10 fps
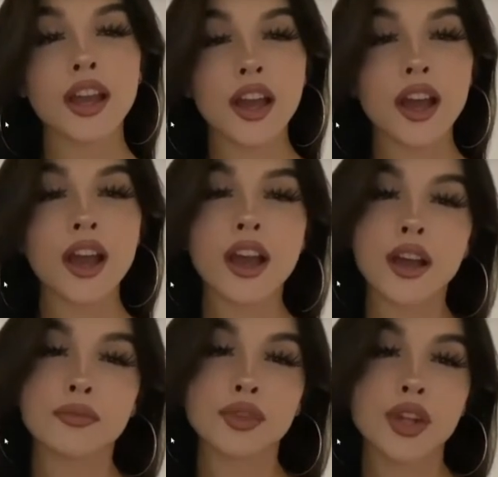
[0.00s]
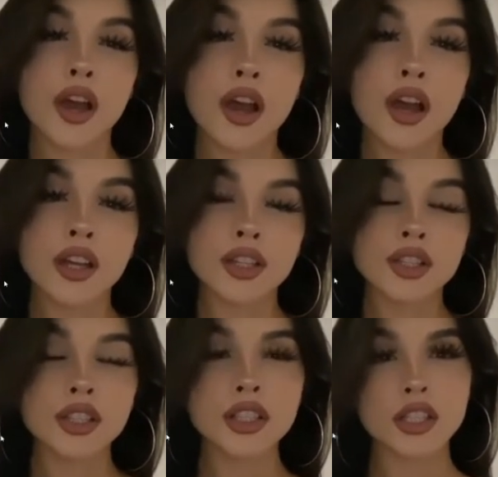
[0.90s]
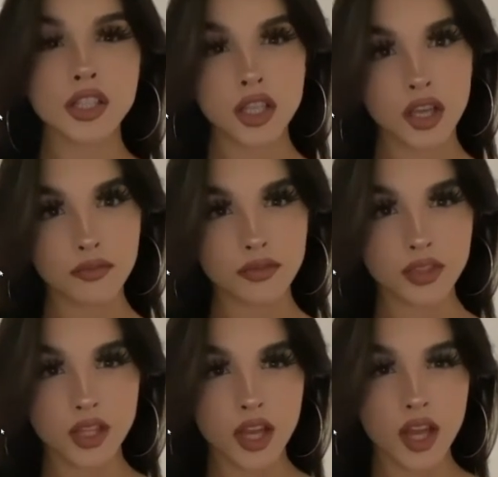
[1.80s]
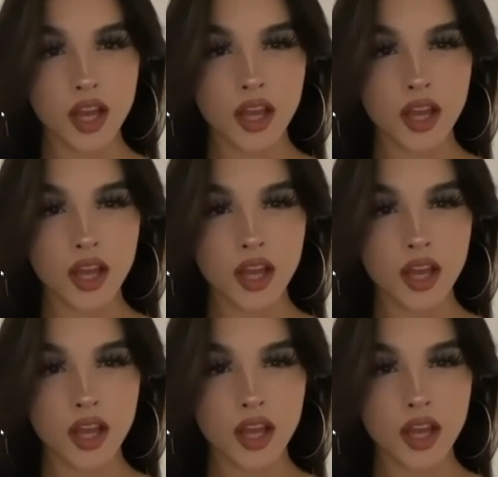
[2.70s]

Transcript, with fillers: I, I was taught when I was growing up, I didn't know about the